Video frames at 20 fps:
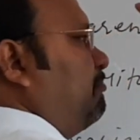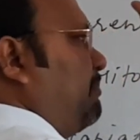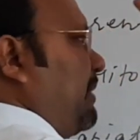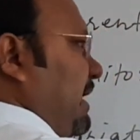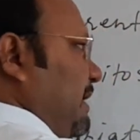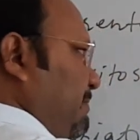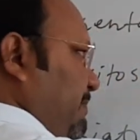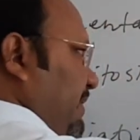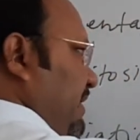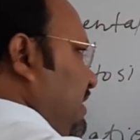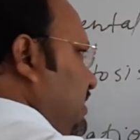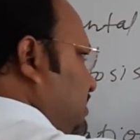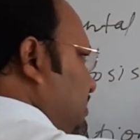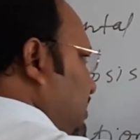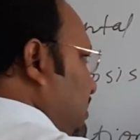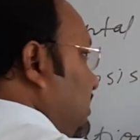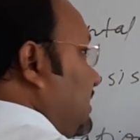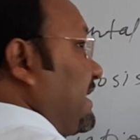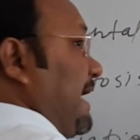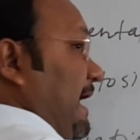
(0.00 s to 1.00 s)

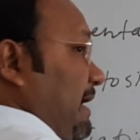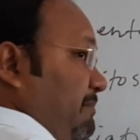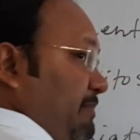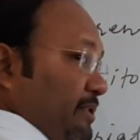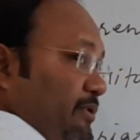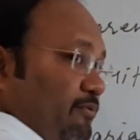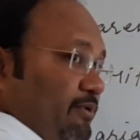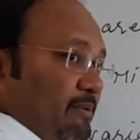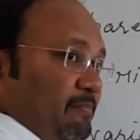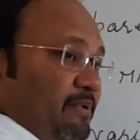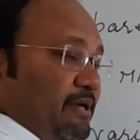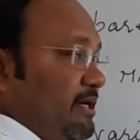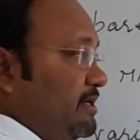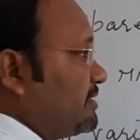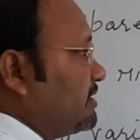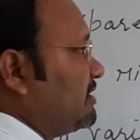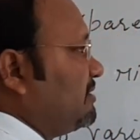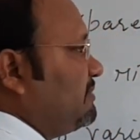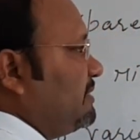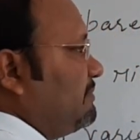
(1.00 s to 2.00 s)
biparental, can be
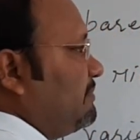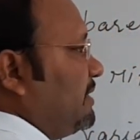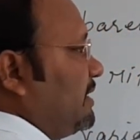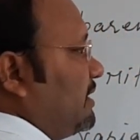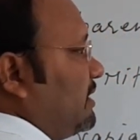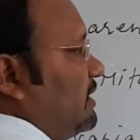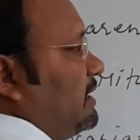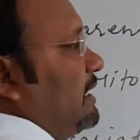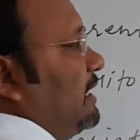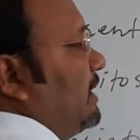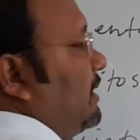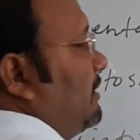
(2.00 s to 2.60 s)
uniparental. Remember,